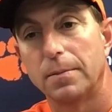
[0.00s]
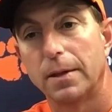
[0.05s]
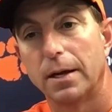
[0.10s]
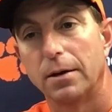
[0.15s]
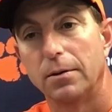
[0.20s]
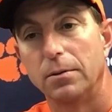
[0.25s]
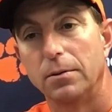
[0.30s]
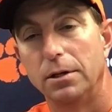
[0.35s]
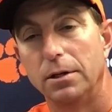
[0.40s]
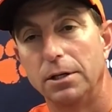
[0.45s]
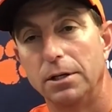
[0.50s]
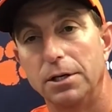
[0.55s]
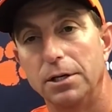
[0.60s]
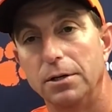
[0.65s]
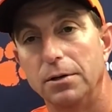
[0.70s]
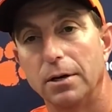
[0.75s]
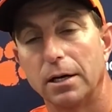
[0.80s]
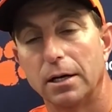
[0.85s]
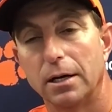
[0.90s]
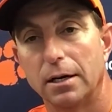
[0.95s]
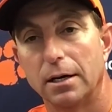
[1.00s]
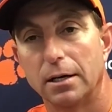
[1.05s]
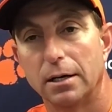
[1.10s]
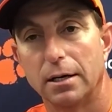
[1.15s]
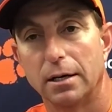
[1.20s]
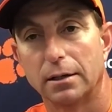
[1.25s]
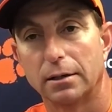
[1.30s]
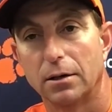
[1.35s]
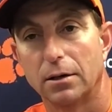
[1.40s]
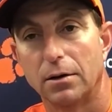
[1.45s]
I really do.
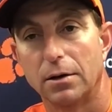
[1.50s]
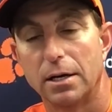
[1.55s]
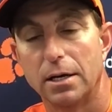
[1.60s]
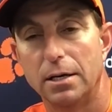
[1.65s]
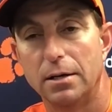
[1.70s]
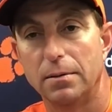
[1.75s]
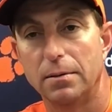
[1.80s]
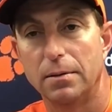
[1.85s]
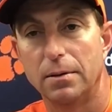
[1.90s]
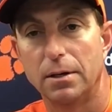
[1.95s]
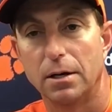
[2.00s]
I thought he,